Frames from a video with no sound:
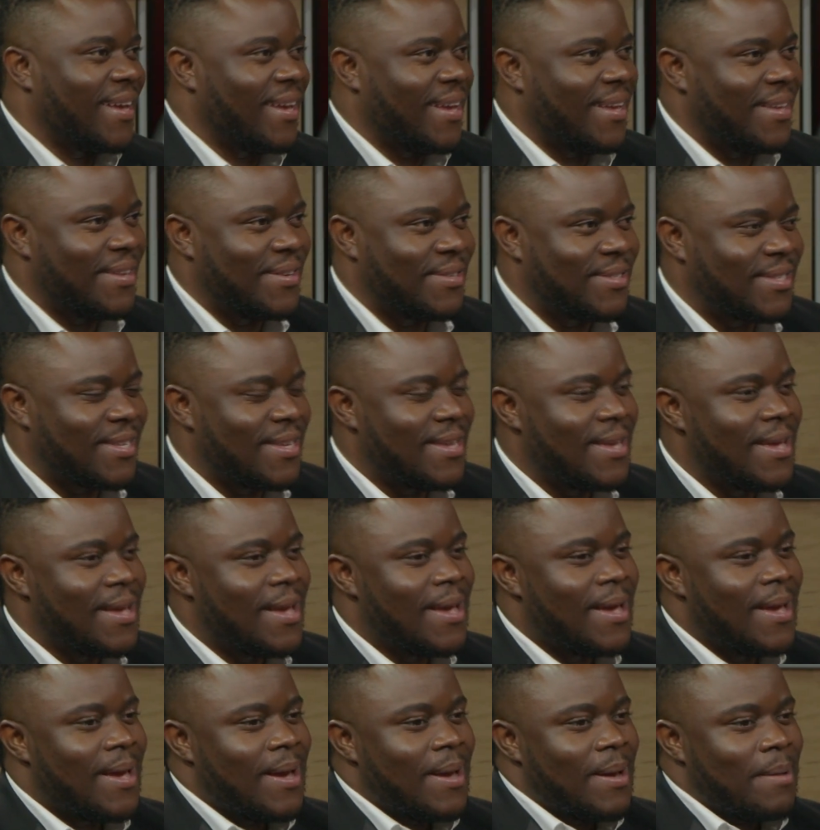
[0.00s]
you see,
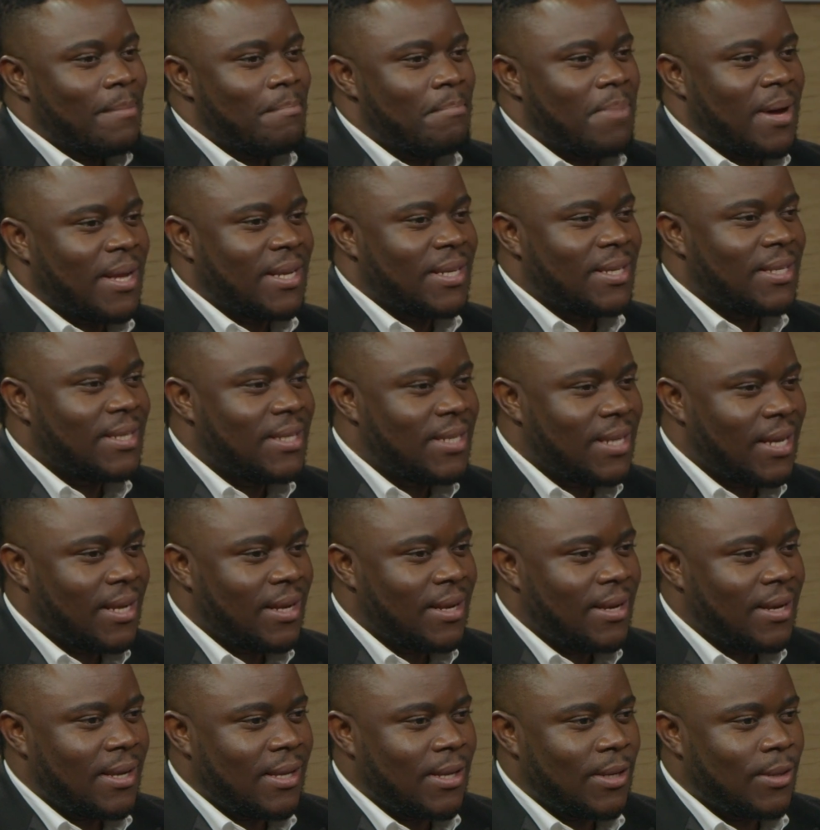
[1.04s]
but in
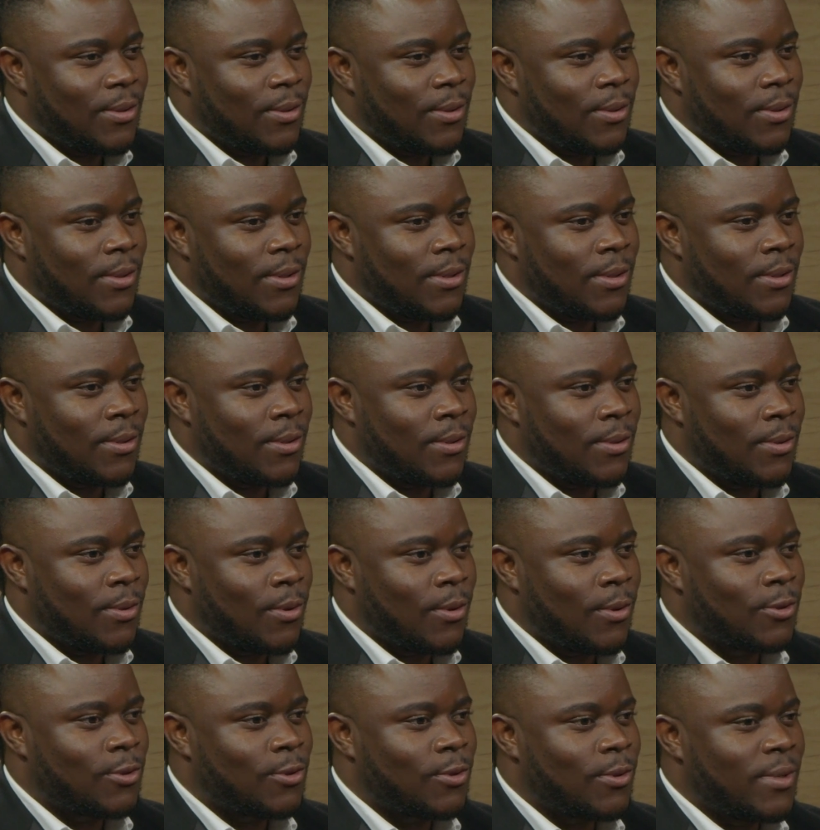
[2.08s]
turn you
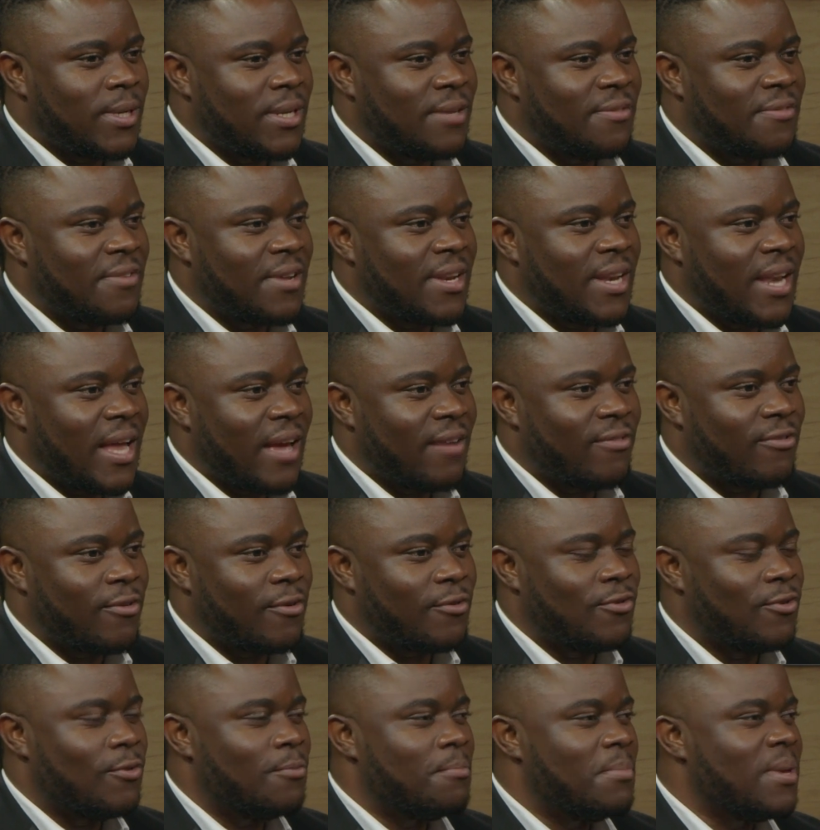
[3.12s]
also live a life
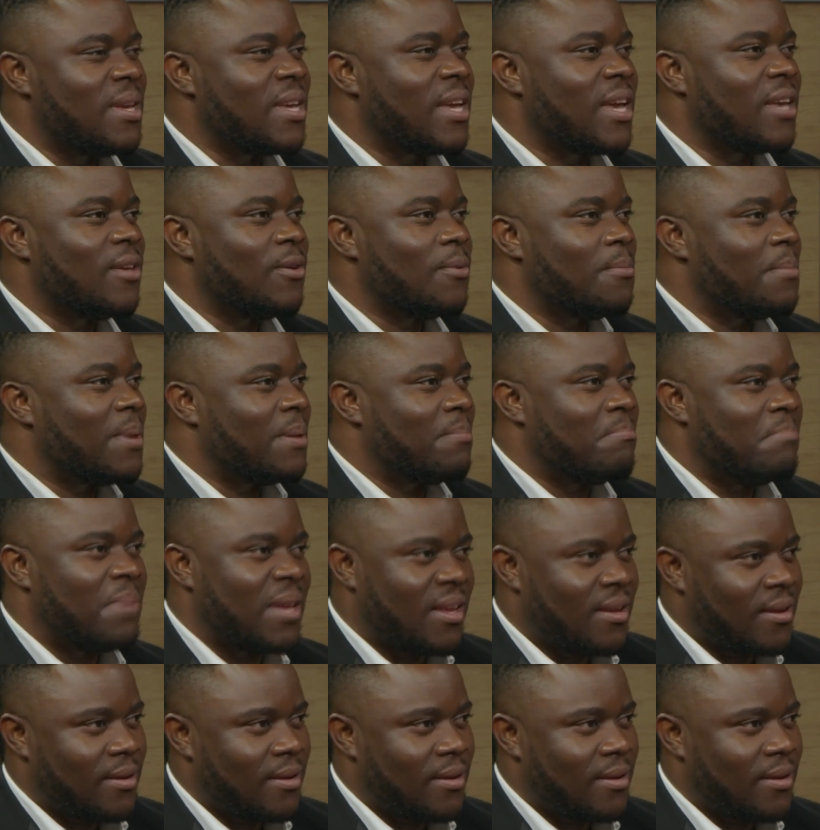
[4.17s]
of you being a human being,